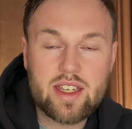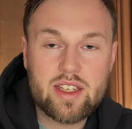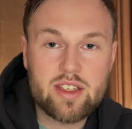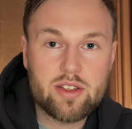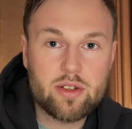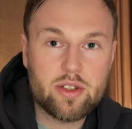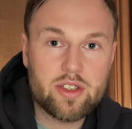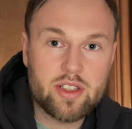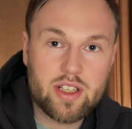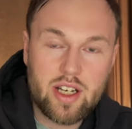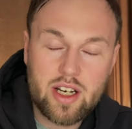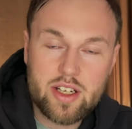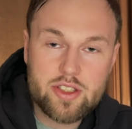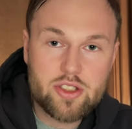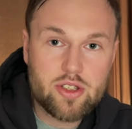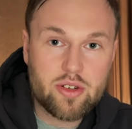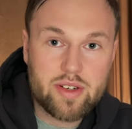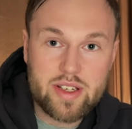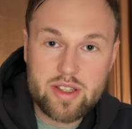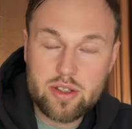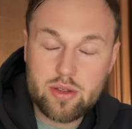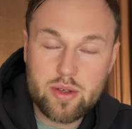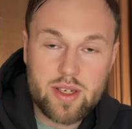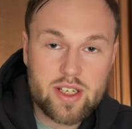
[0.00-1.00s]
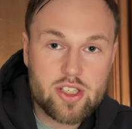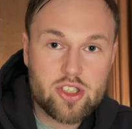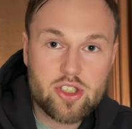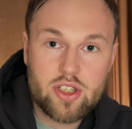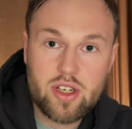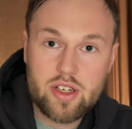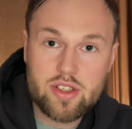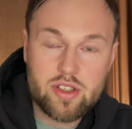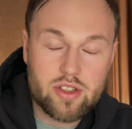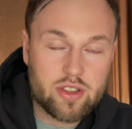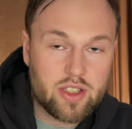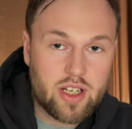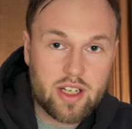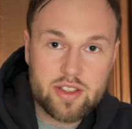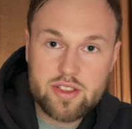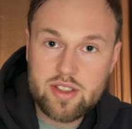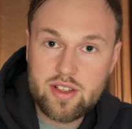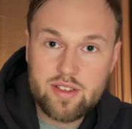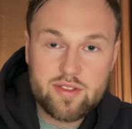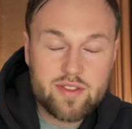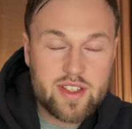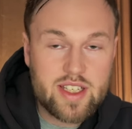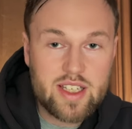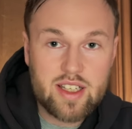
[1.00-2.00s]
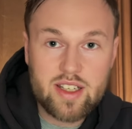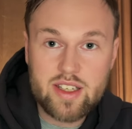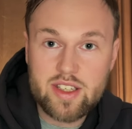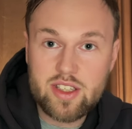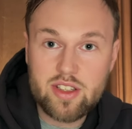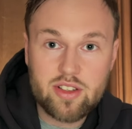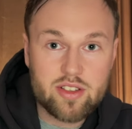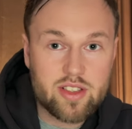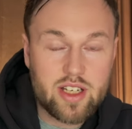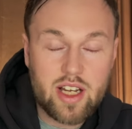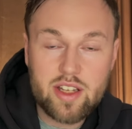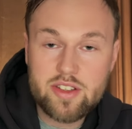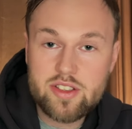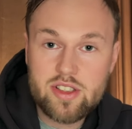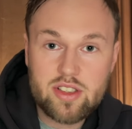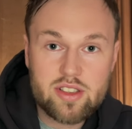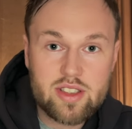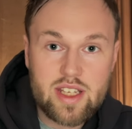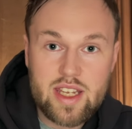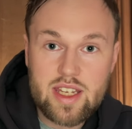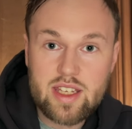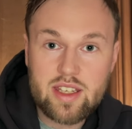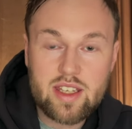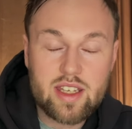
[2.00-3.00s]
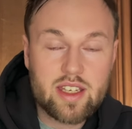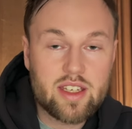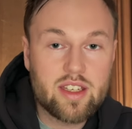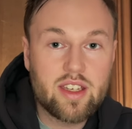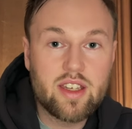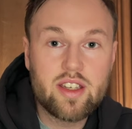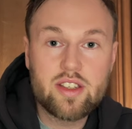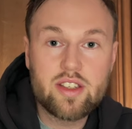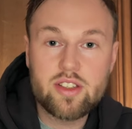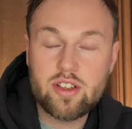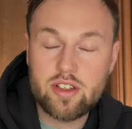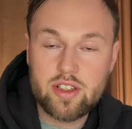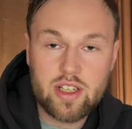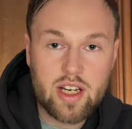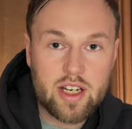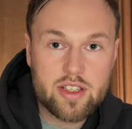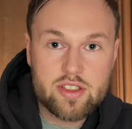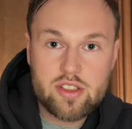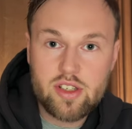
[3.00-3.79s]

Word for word: You're not your intuition, you're not your feeling, you're not your thinking, you're not your